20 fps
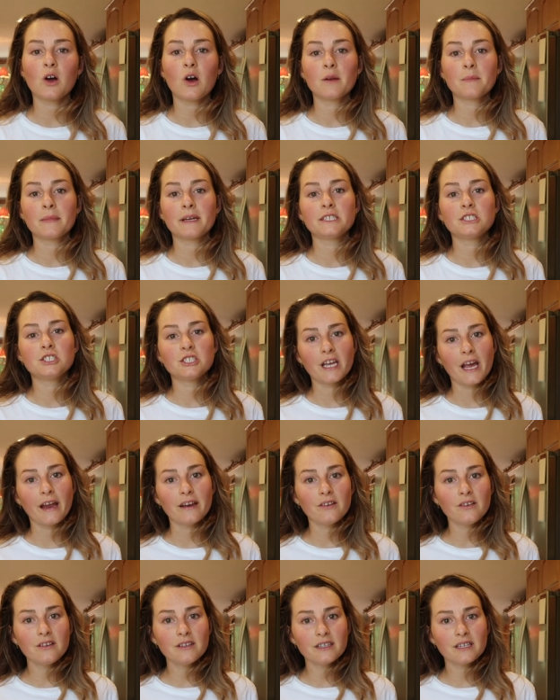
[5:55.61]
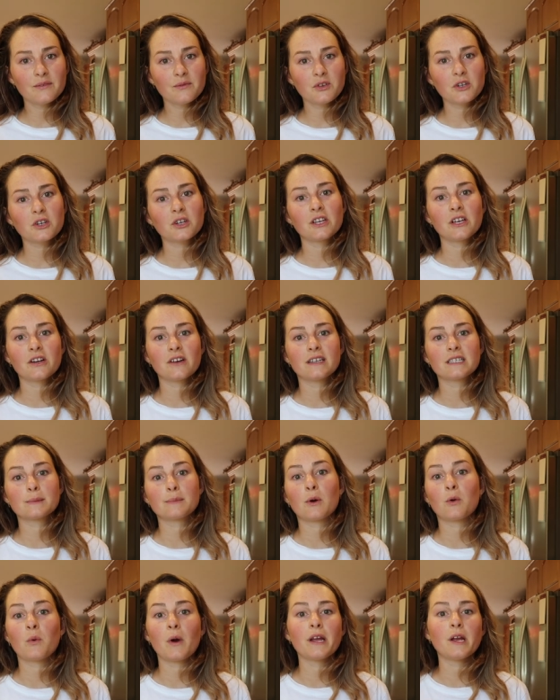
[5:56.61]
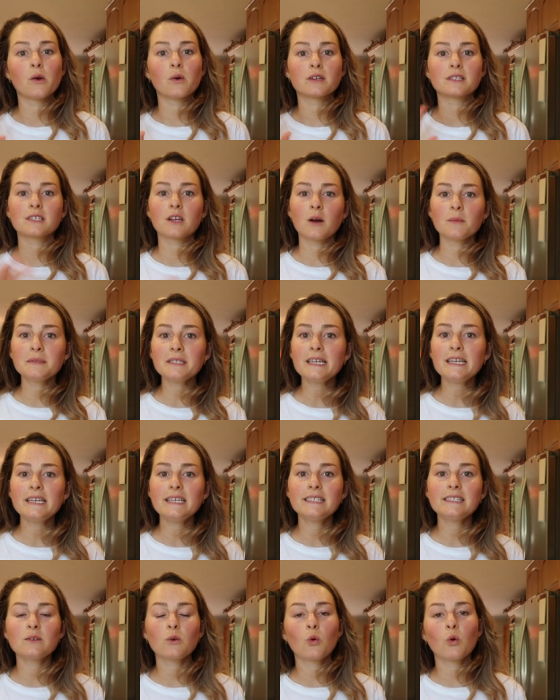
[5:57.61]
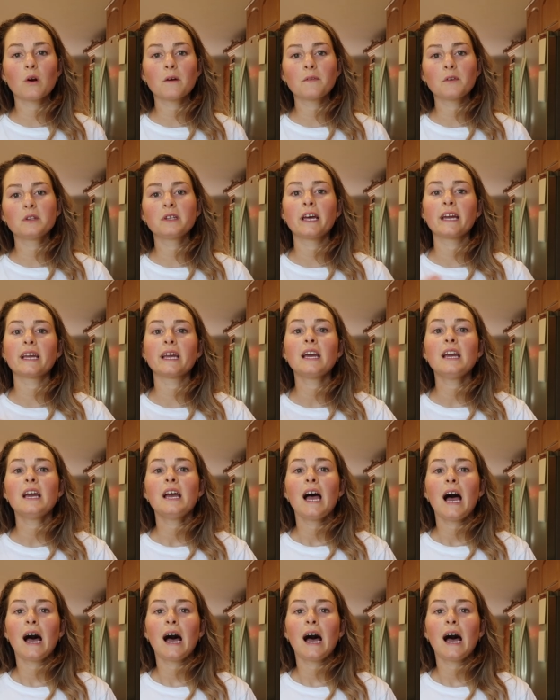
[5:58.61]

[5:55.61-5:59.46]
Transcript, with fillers: on my channel if you're curious about what yoga sculpt is or if you'd like